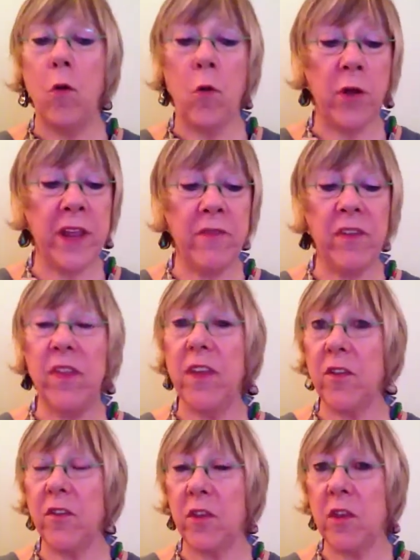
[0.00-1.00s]
or even
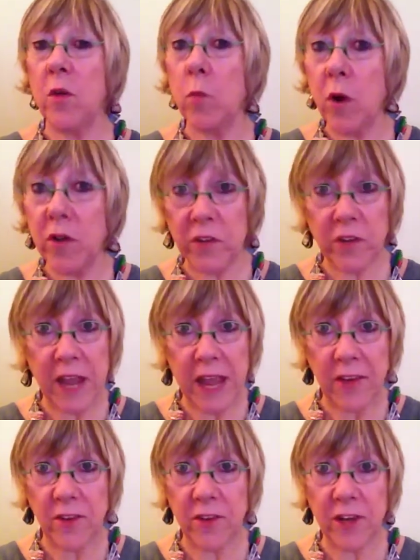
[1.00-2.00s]
this in the worst
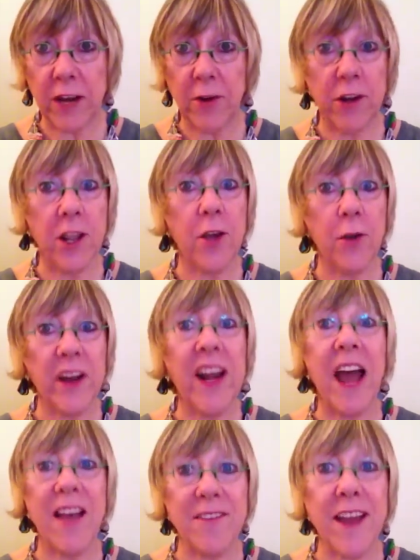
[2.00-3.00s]
case scenario, and
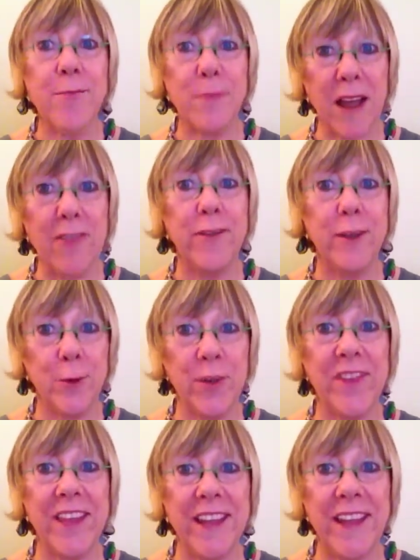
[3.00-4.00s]
I've had my few
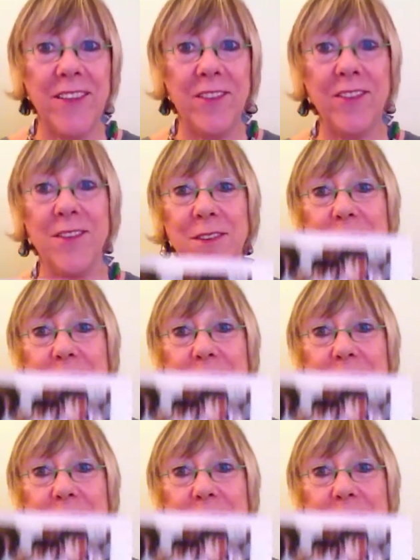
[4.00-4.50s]
of these.